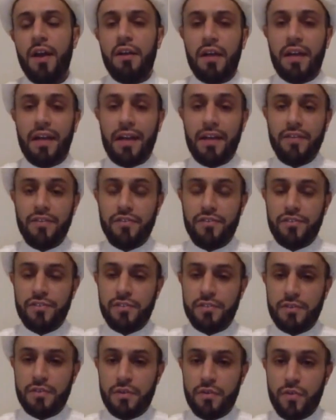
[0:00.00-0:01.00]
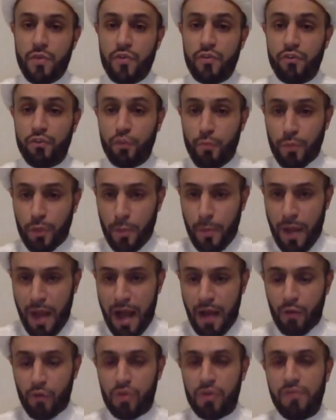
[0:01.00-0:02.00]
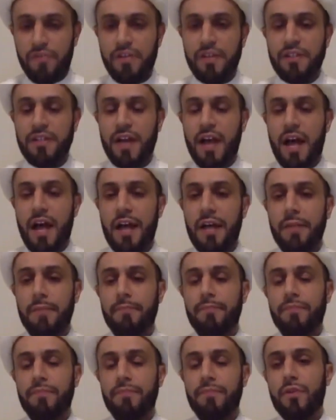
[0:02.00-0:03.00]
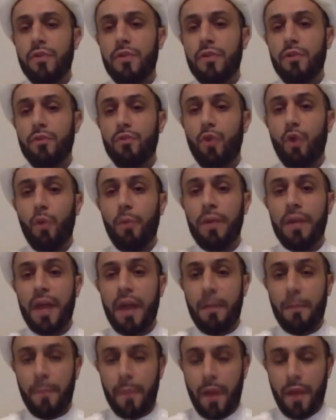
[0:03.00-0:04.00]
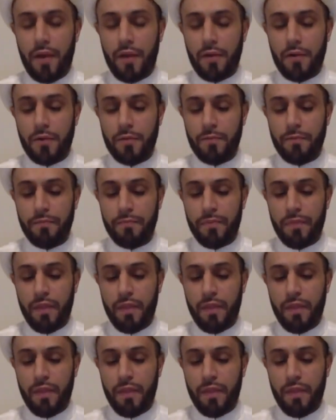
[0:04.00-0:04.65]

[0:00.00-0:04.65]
against the superpower of the time, the Roman Empire.